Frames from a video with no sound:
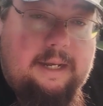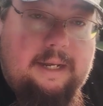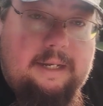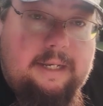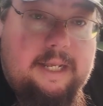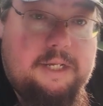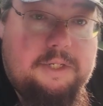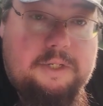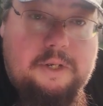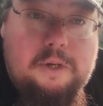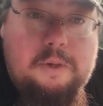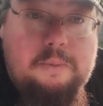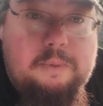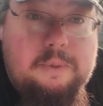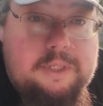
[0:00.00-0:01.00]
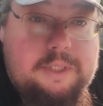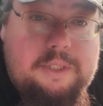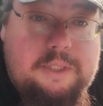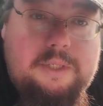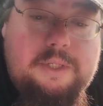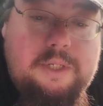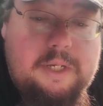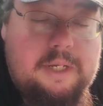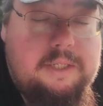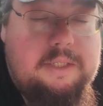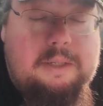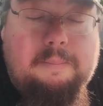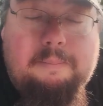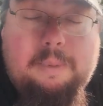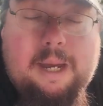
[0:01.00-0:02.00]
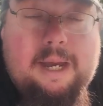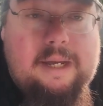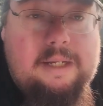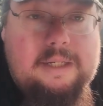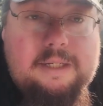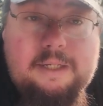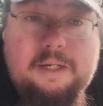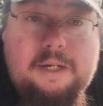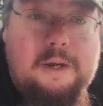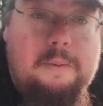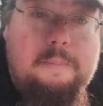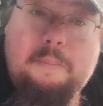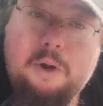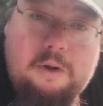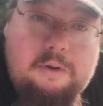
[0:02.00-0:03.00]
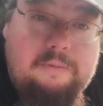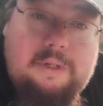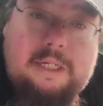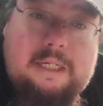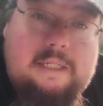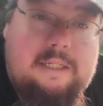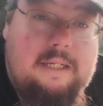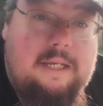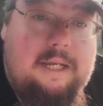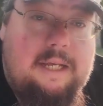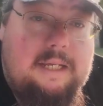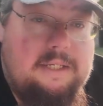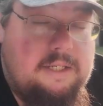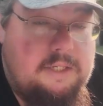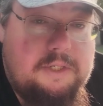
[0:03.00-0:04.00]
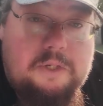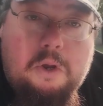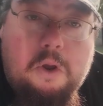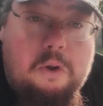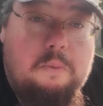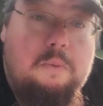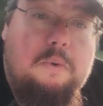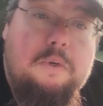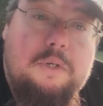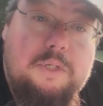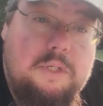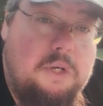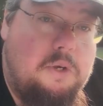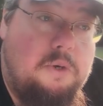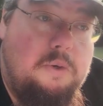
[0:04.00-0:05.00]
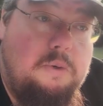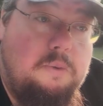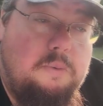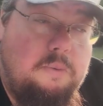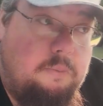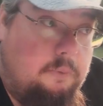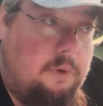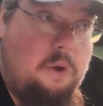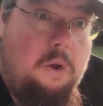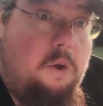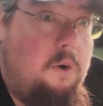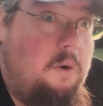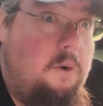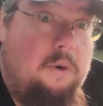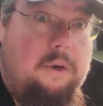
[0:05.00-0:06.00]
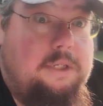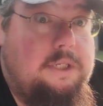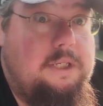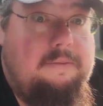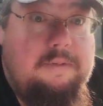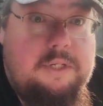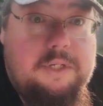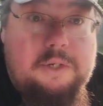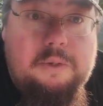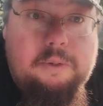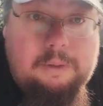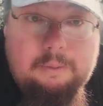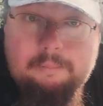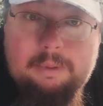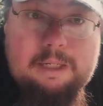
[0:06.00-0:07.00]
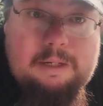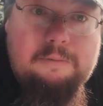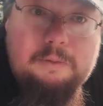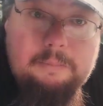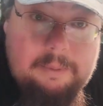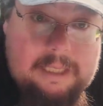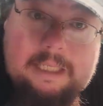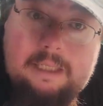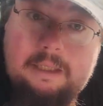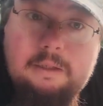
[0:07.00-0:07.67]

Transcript: that show was just about as near perfect as a Star Wars show or a TV show can be for me.